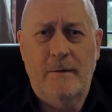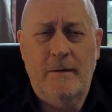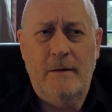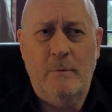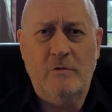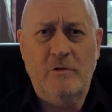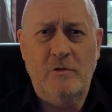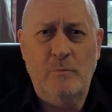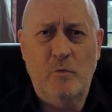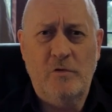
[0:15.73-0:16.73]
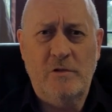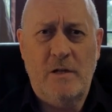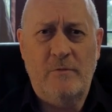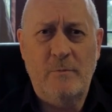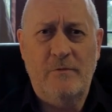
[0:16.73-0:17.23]
I was going to do more
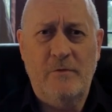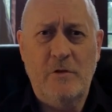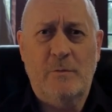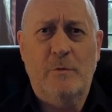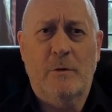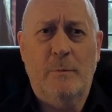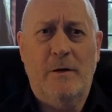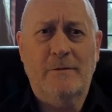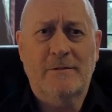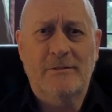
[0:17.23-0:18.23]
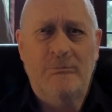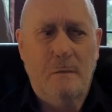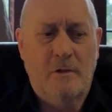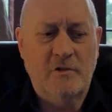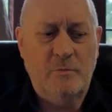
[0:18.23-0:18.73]
stuff from the first book, but
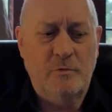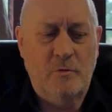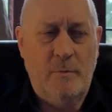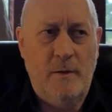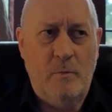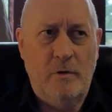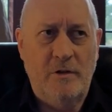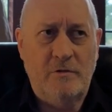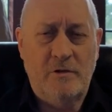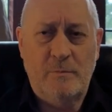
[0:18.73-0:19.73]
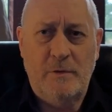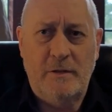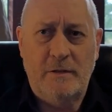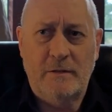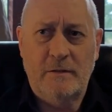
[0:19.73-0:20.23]
I just want to talk about what interests
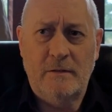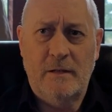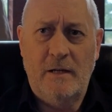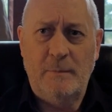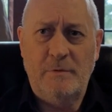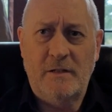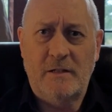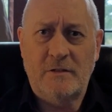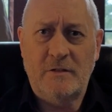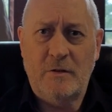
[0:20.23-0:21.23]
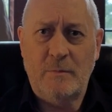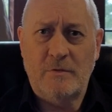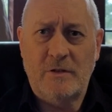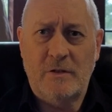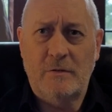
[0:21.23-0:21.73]
me at any particular time.
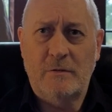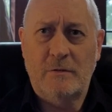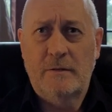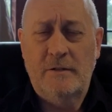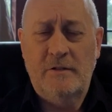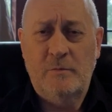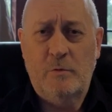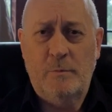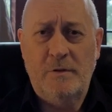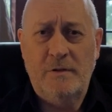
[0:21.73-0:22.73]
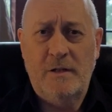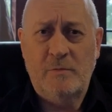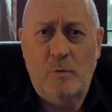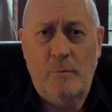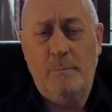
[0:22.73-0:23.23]
So this is
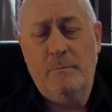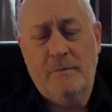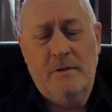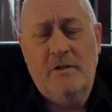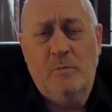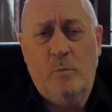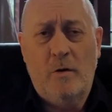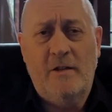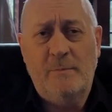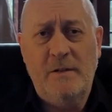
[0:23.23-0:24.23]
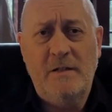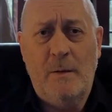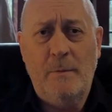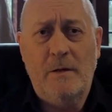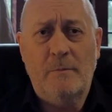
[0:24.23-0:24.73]
what has been
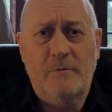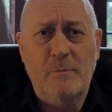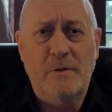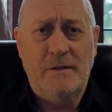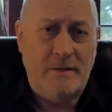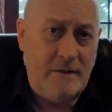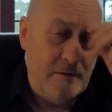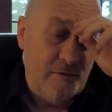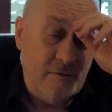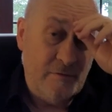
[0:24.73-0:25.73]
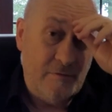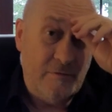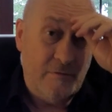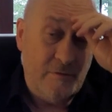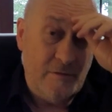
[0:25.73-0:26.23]
coming up for me
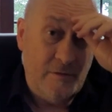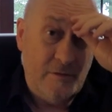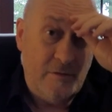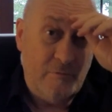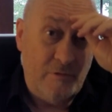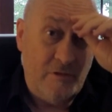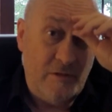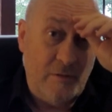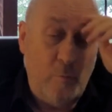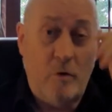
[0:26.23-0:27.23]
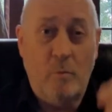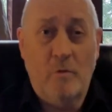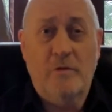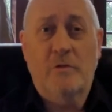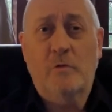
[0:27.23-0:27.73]
recently and what I
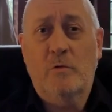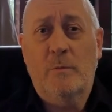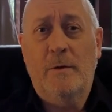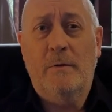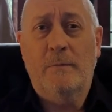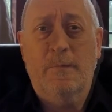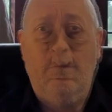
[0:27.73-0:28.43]
wanted to talk about.